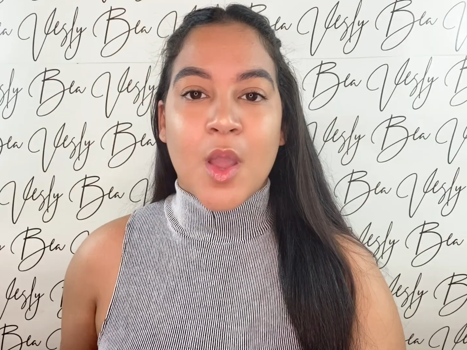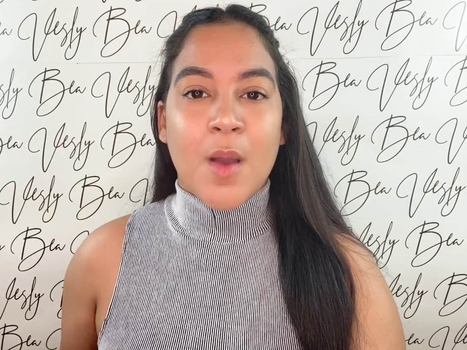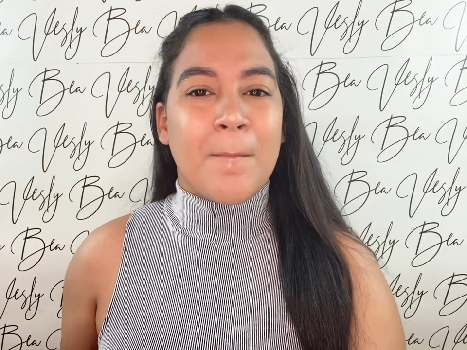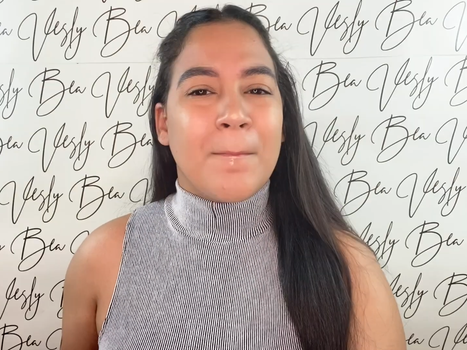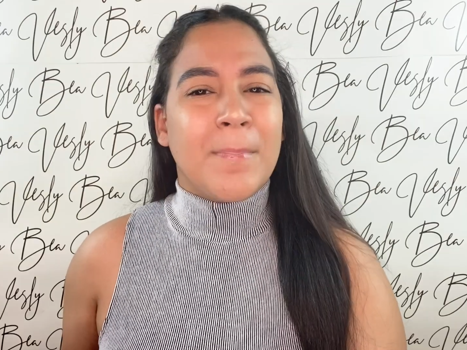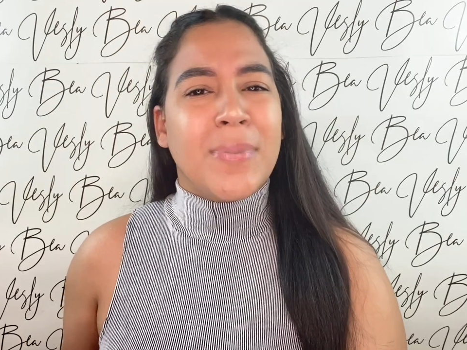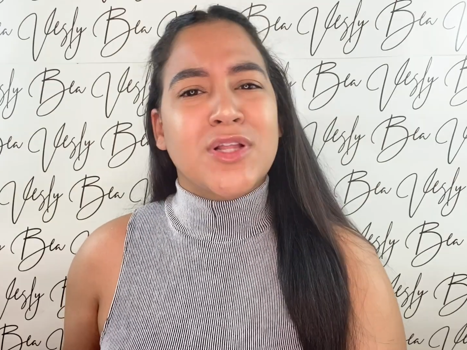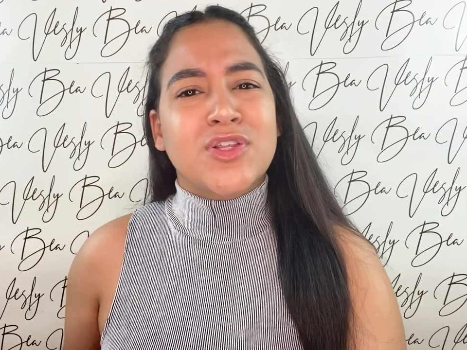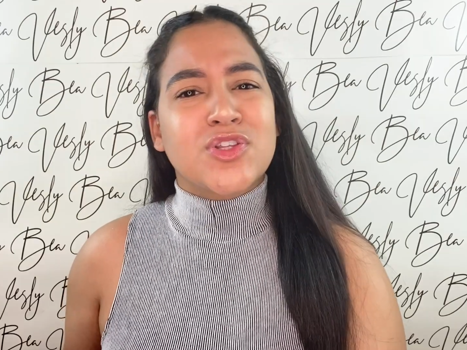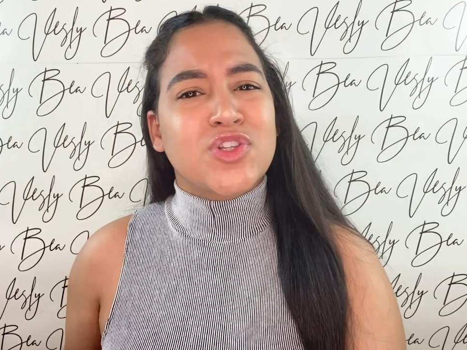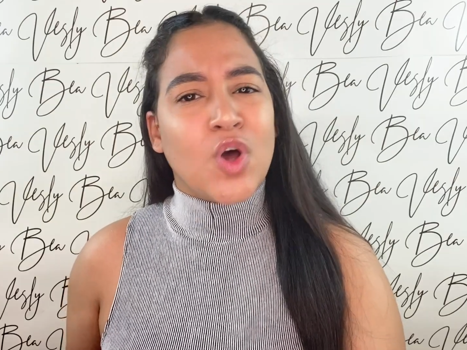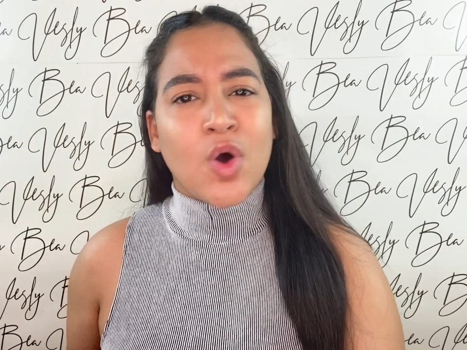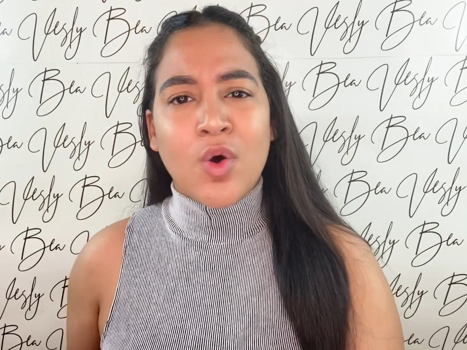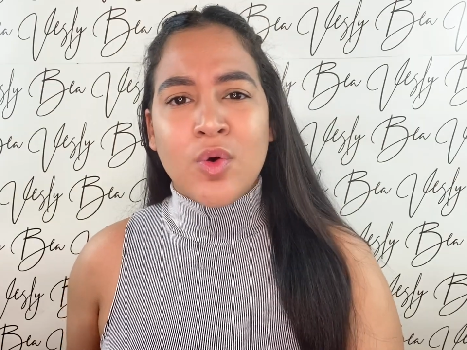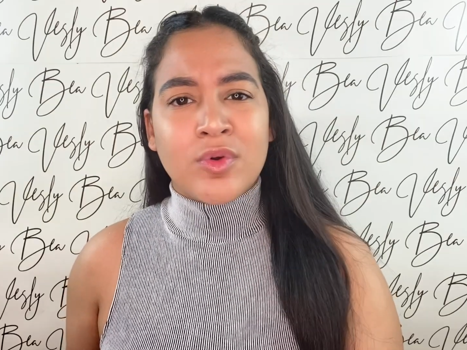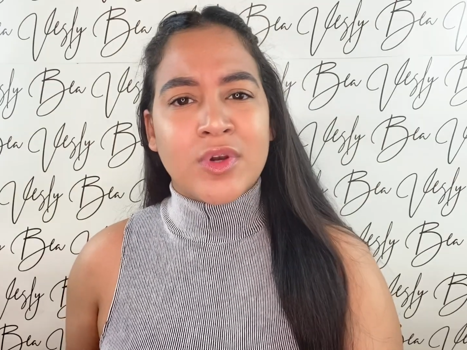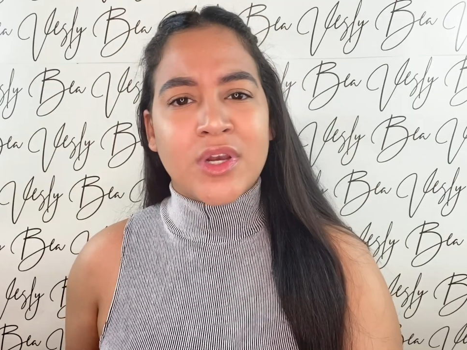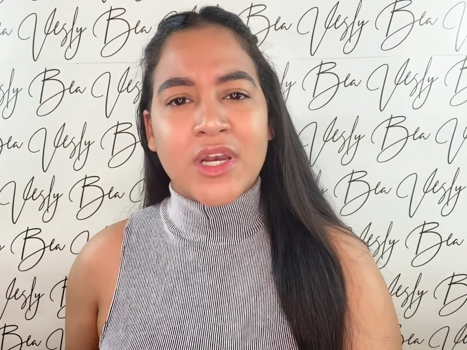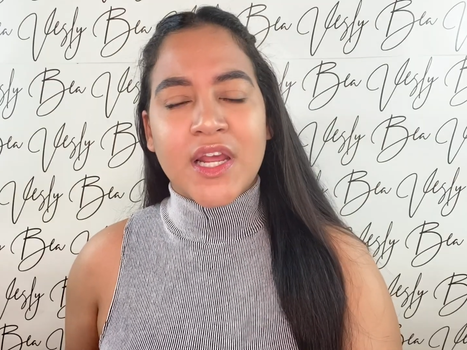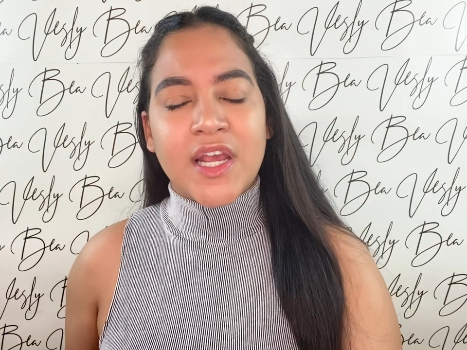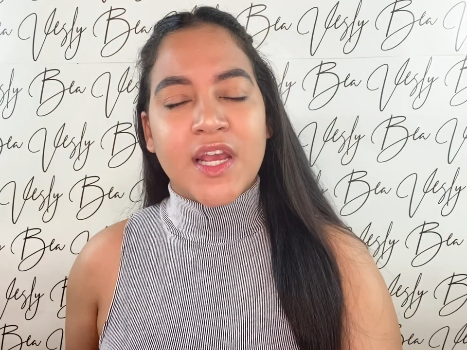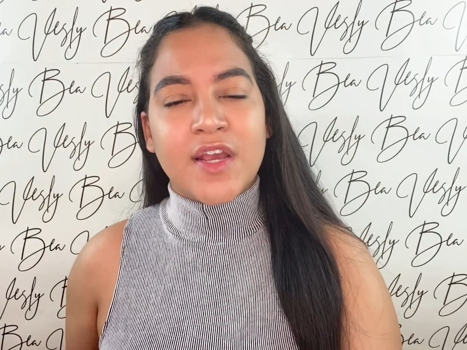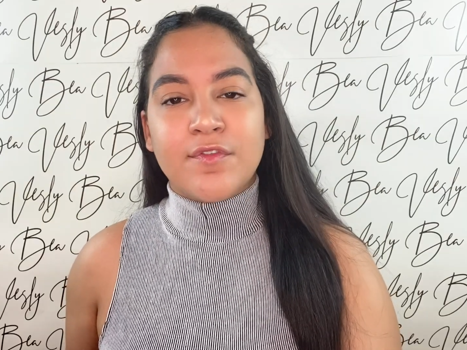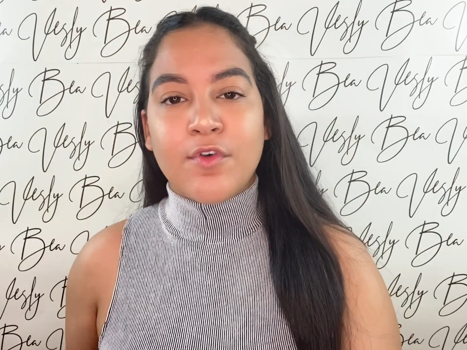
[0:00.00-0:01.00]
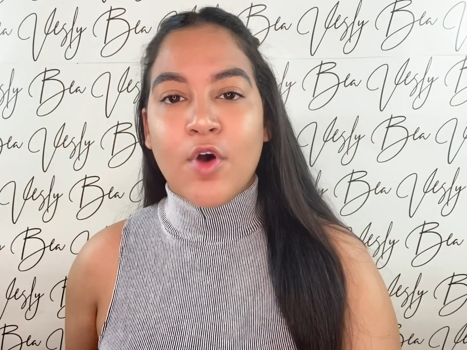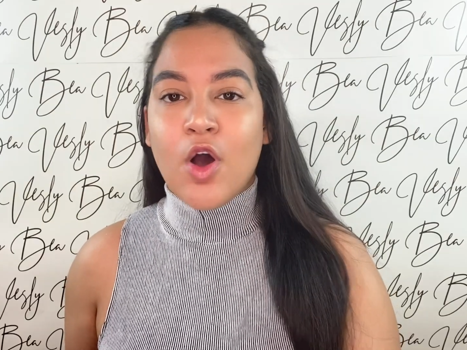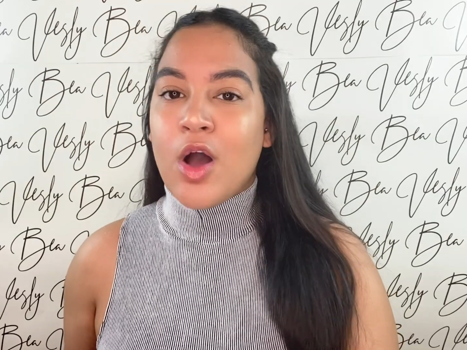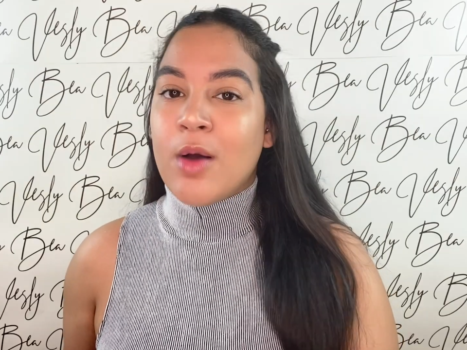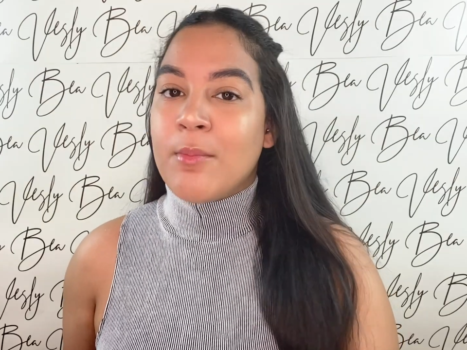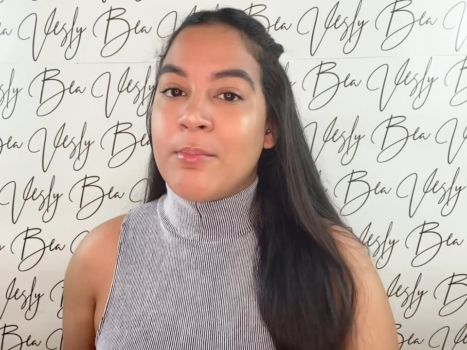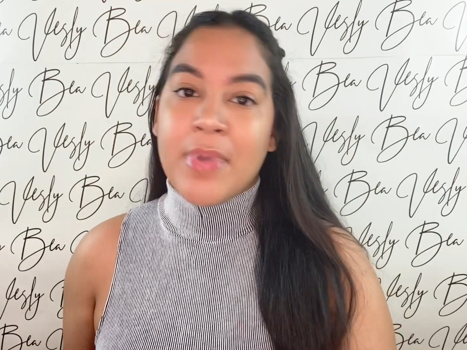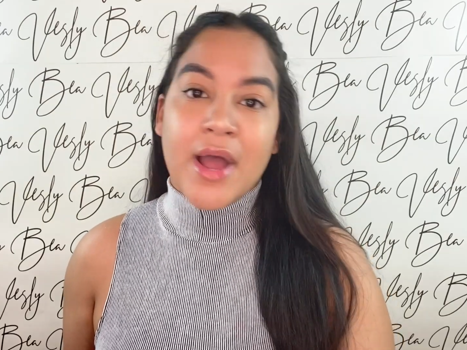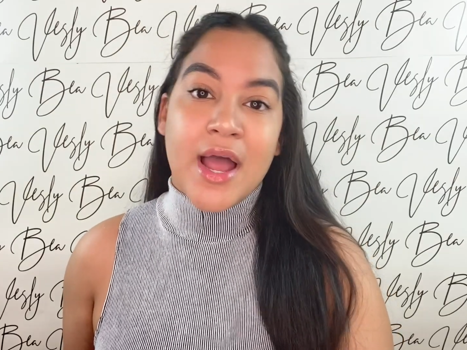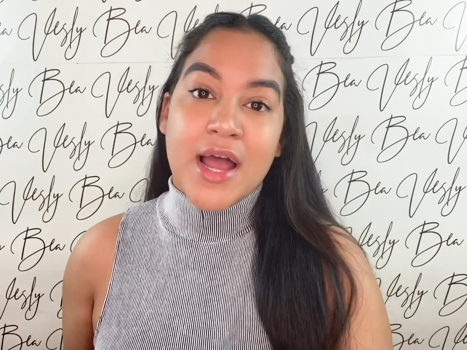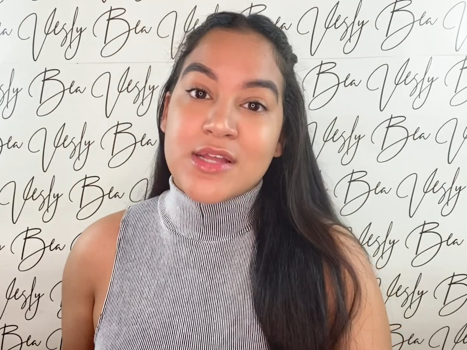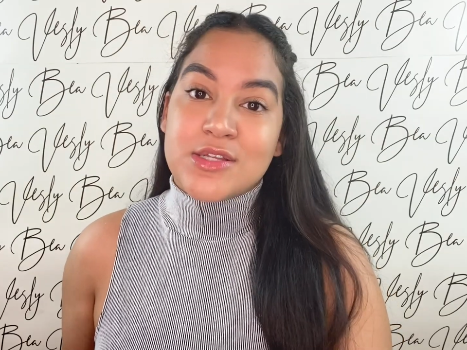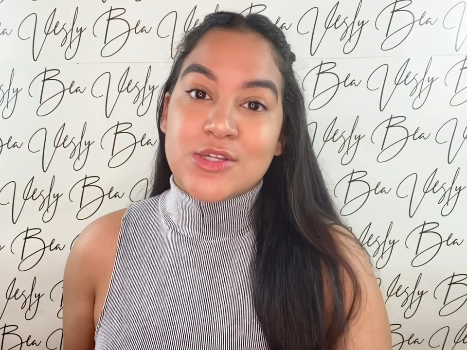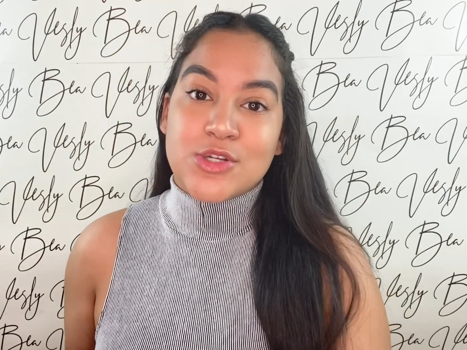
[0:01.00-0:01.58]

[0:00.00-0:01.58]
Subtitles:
But don't leave on bad